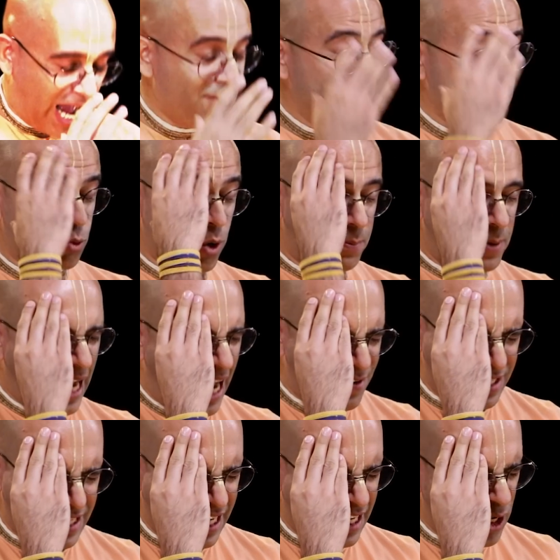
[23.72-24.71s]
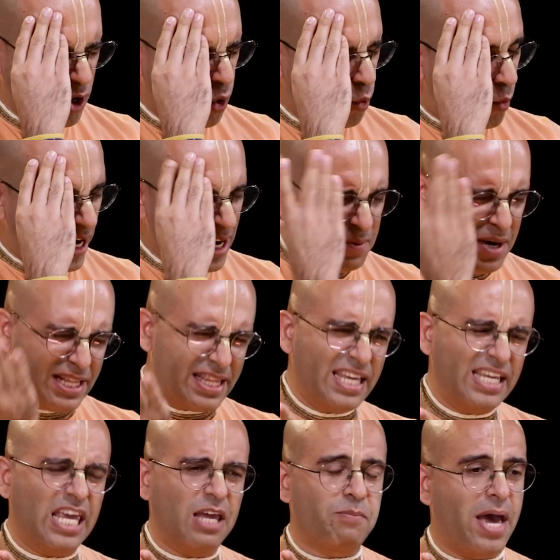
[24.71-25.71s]
I was weeping. I was thinking, no, what am I
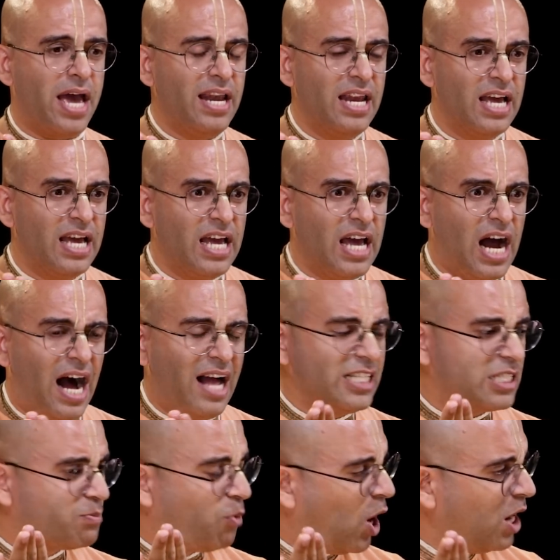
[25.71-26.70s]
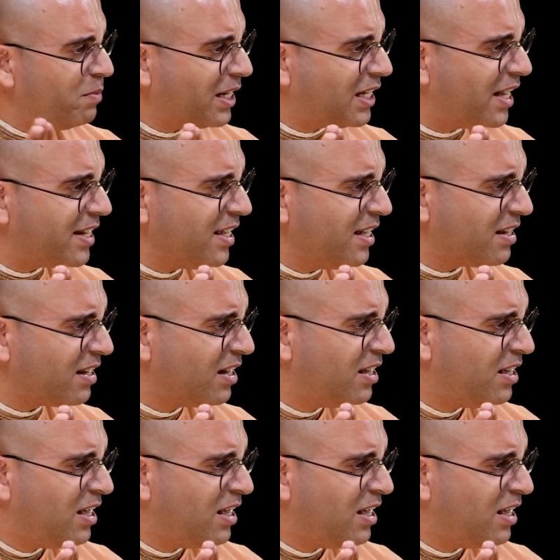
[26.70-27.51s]
thinking, man? I'll spoil my career.